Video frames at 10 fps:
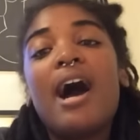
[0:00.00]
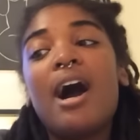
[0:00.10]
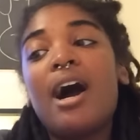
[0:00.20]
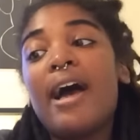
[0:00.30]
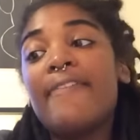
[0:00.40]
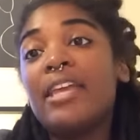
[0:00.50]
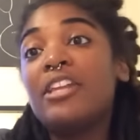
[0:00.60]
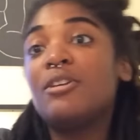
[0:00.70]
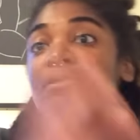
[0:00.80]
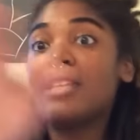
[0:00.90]
Uh, and
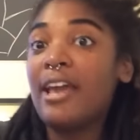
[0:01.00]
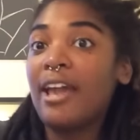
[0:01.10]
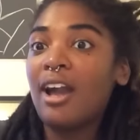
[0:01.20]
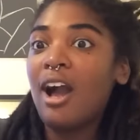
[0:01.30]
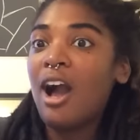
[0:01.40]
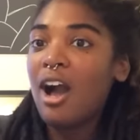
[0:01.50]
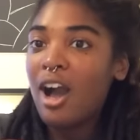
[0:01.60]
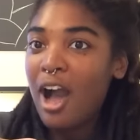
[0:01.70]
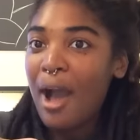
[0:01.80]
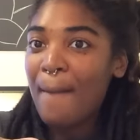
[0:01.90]
then using
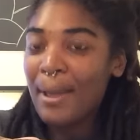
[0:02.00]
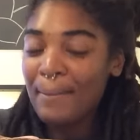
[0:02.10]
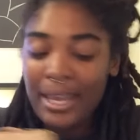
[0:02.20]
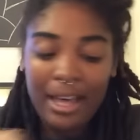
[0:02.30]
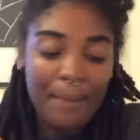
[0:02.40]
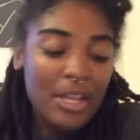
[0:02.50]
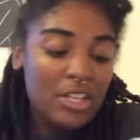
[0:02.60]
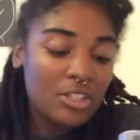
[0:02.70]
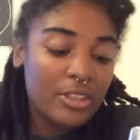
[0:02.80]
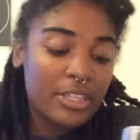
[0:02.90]
my makeup.
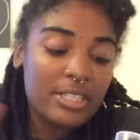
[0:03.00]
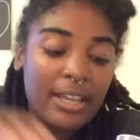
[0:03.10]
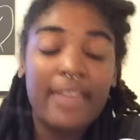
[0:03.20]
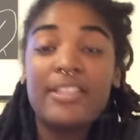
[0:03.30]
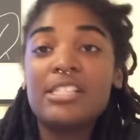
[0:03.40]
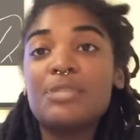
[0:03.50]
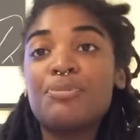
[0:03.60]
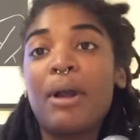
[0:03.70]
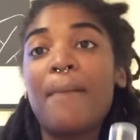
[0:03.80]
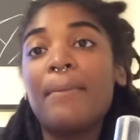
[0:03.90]
So this, again, this is
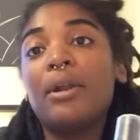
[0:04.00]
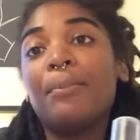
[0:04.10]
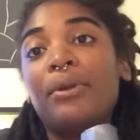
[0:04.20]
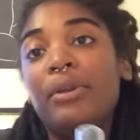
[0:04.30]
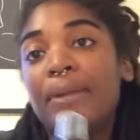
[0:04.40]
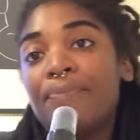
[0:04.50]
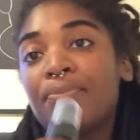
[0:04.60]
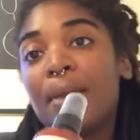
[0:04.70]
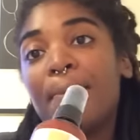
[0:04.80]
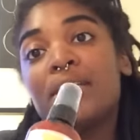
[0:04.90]
Brown Butter Beauty,
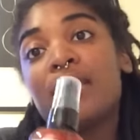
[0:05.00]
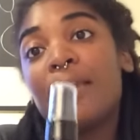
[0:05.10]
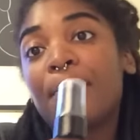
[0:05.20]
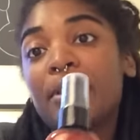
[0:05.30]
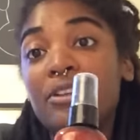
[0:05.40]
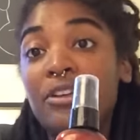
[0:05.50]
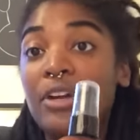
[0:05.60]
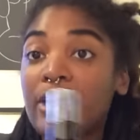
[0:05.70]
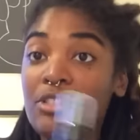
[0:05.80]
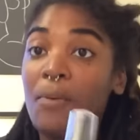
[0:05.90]
based out of Brooklyn, New
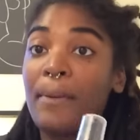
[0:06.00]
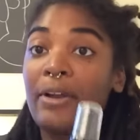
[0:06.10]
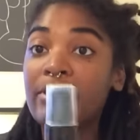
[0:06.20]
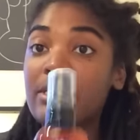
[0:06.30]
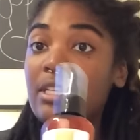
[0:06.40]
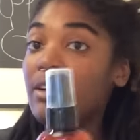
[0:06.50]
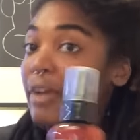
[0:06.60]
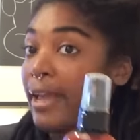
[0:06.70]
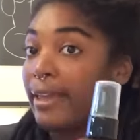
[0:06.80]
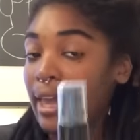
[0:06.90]
York. It's owned by Christine
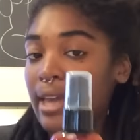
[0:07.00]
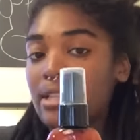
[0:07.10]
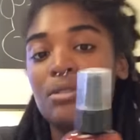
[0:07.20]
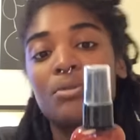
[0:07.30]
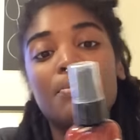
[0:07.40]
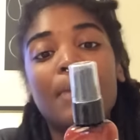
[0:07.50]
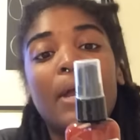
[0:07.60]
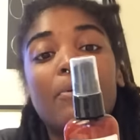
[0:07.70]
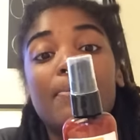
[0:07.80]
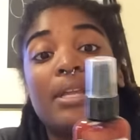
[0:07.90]
Gant, who's a black
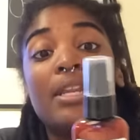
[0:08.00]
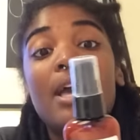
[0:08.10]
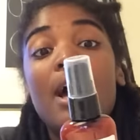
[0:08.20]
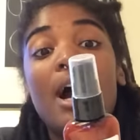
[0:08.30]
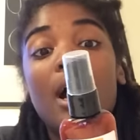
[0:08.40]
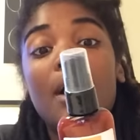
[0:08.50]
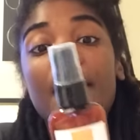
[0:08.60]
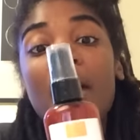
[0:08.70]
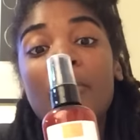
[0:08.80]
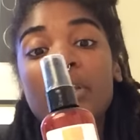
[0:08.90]
woman. Um,
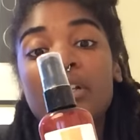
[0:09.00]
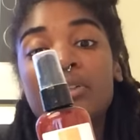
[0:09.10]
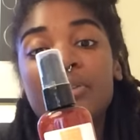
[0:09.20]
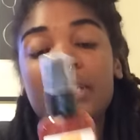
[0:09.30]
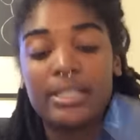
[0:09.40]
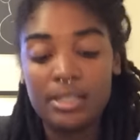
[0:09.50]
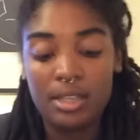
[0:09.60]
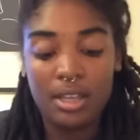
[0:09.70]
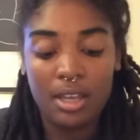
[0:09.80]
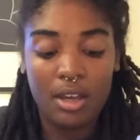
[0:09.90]
I will include links to
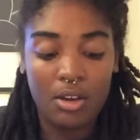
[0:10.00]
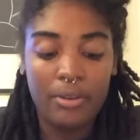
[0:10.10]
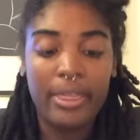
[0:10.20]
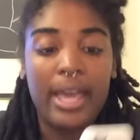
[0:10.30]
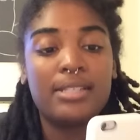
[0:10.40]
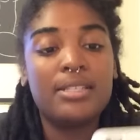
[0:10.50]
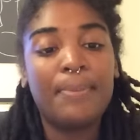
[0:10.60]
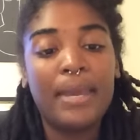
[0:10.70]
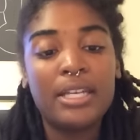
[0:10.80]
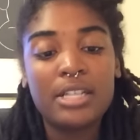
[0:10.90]
the, oh, the Etsy page.